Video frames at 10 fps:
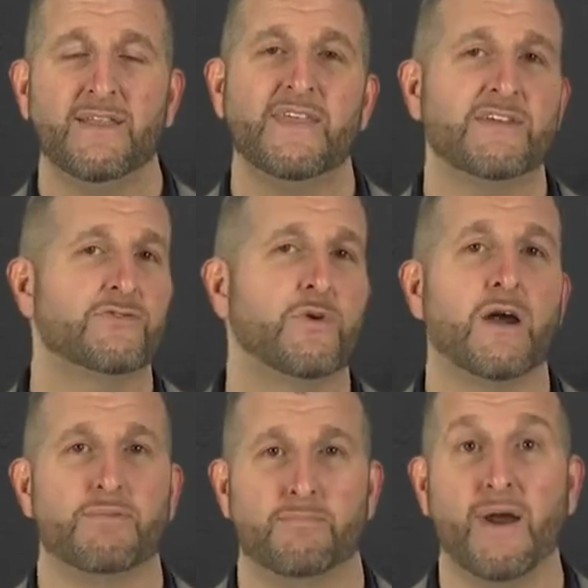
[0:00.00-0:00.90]
thanks to
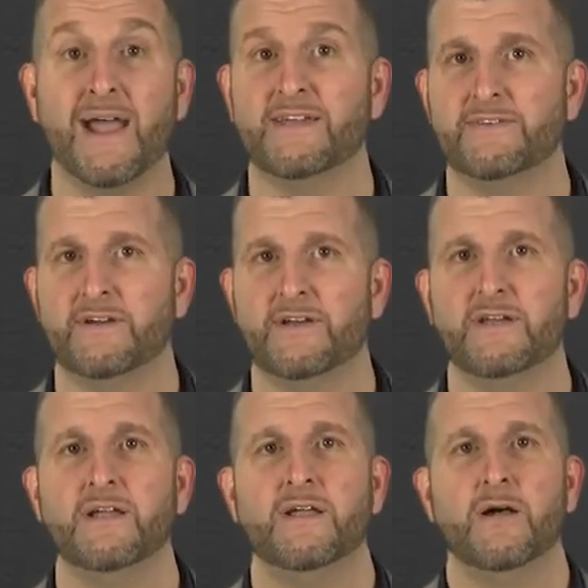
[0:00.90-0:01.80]
our proprietary
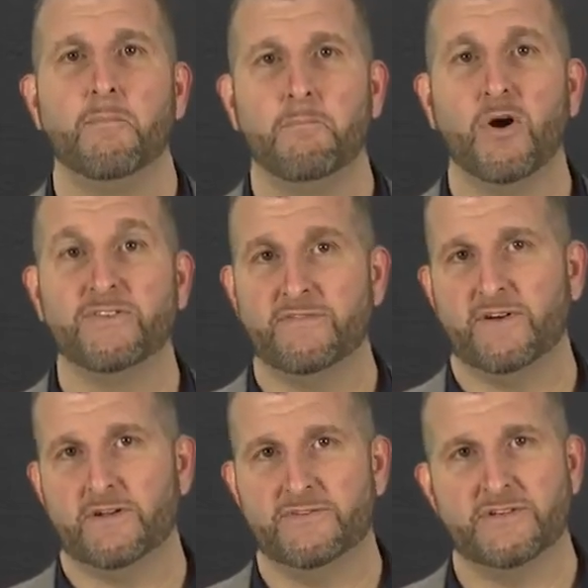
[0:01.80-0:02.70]

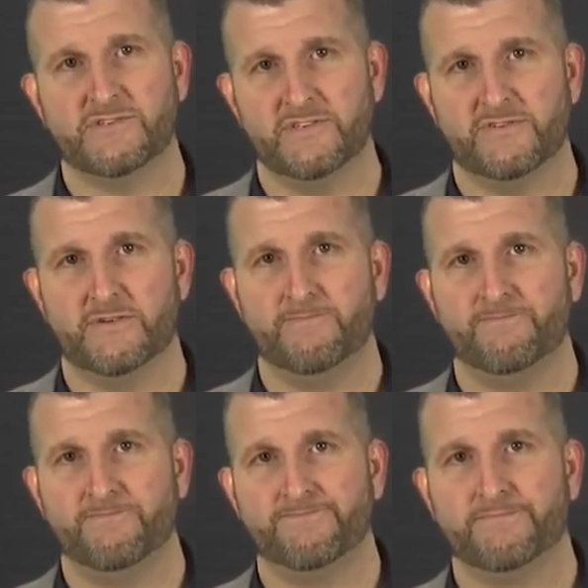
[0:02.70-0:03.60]
multi-funnel touch system.
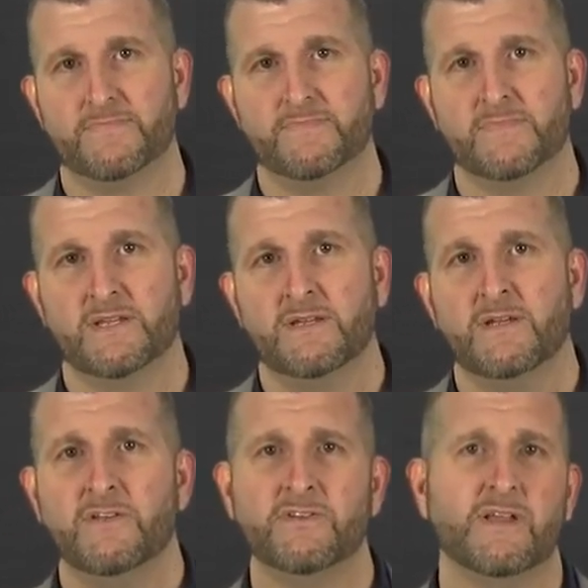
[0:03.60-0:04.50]

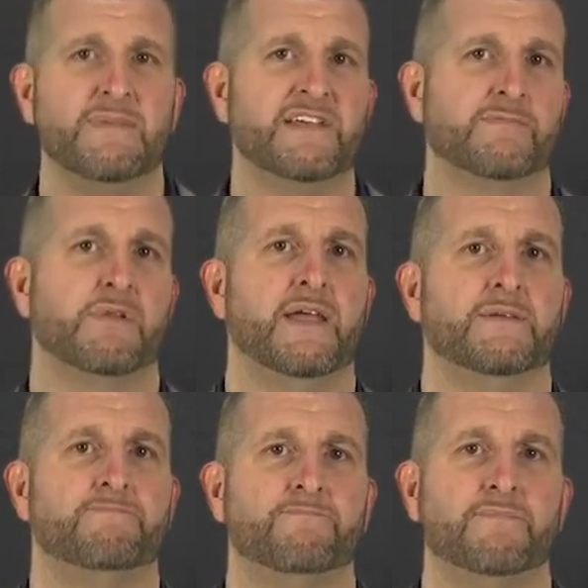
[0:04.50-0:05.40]
So let me
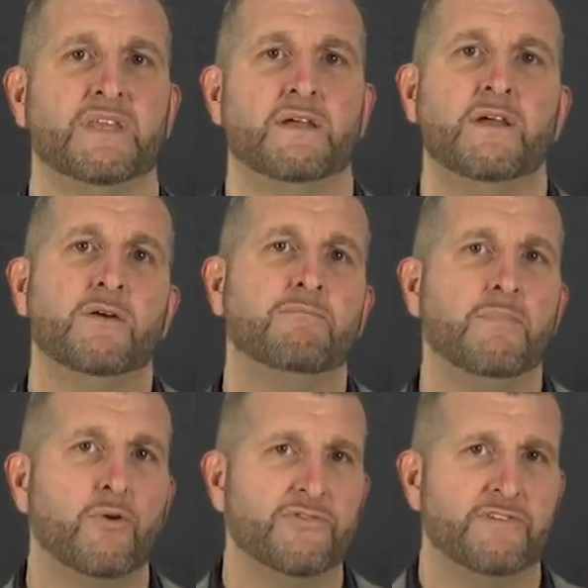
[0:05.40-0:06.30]
explain.
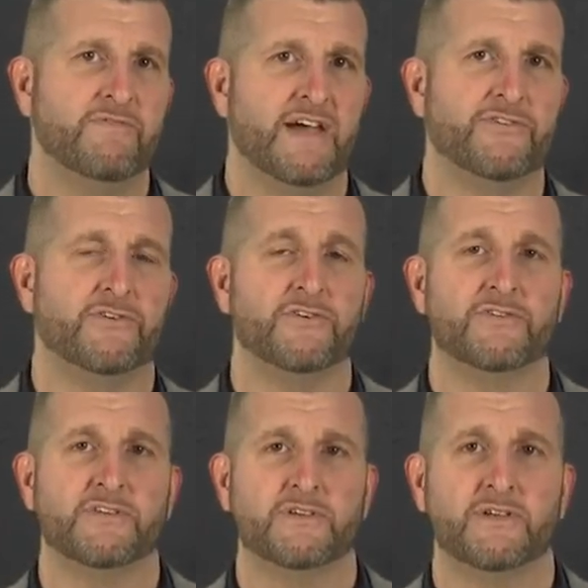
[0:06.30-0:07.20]
Most
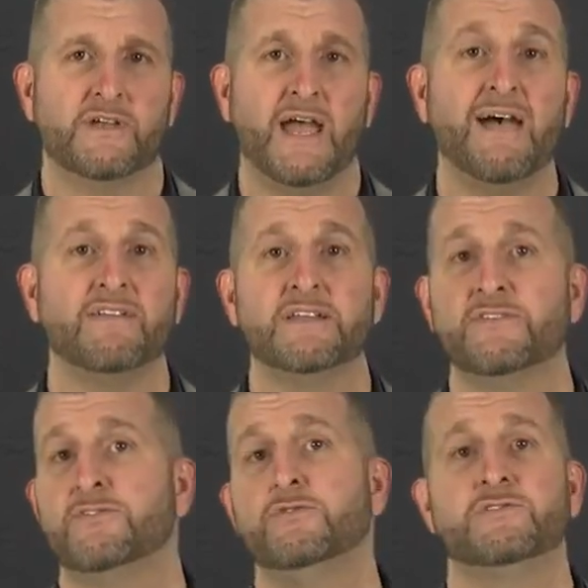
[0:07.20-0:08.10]
investors have at
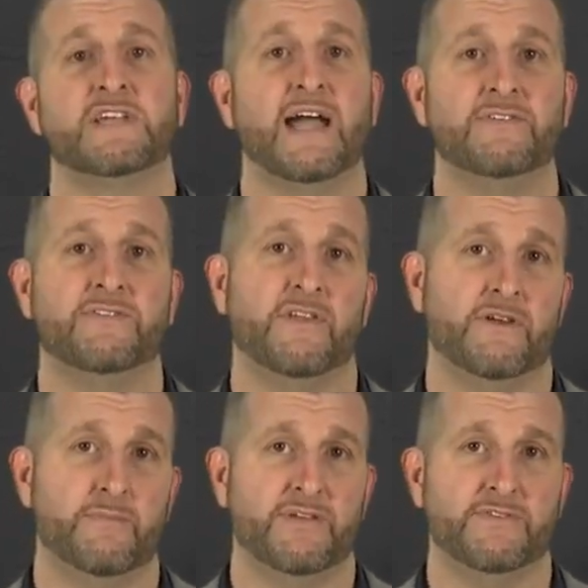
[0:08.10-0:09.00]
least two sides to
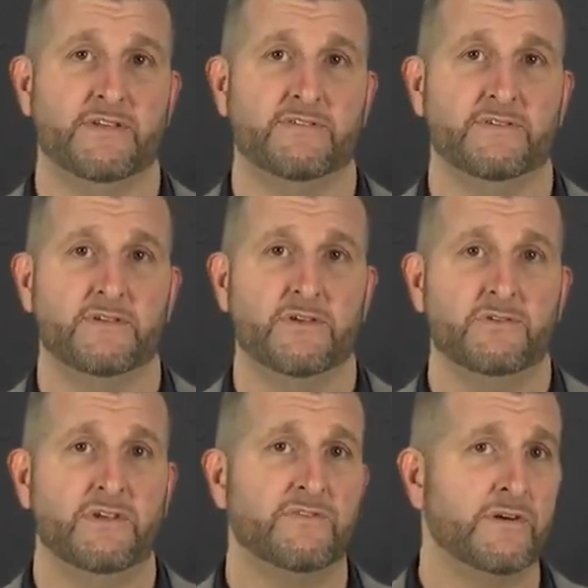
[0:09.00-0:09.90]
their business.
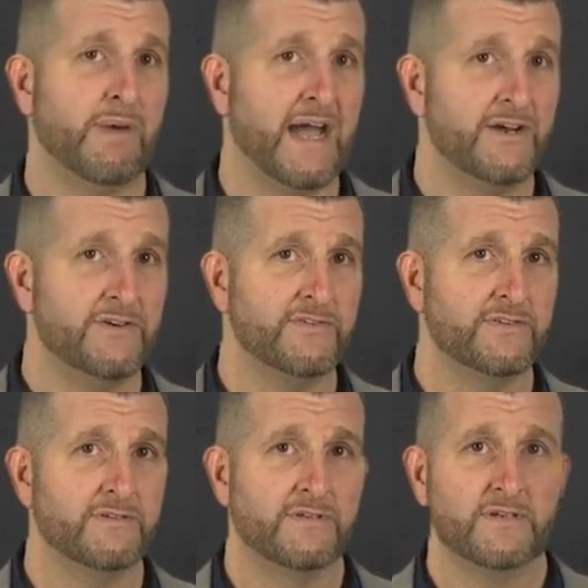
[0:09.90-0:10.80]
You have your
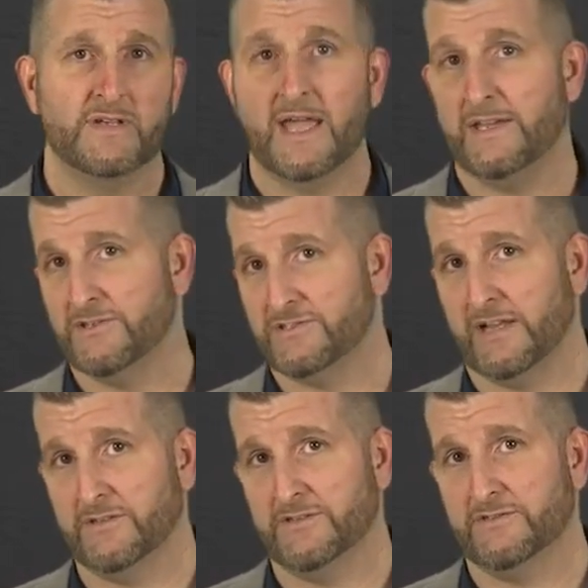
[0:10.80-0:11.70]
buyers and your
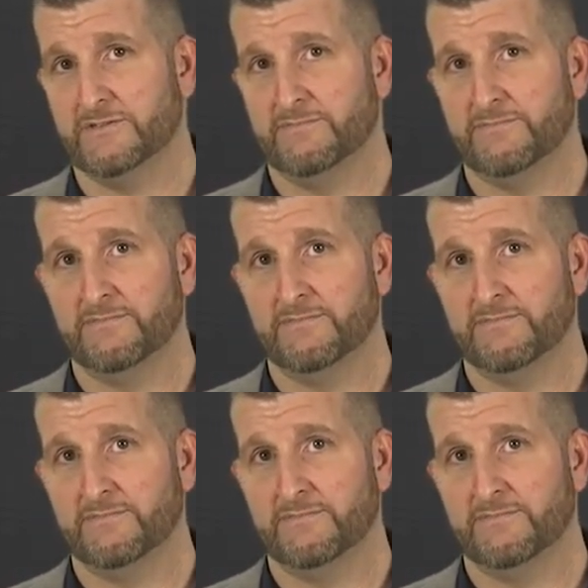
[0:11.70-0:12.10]
sellers.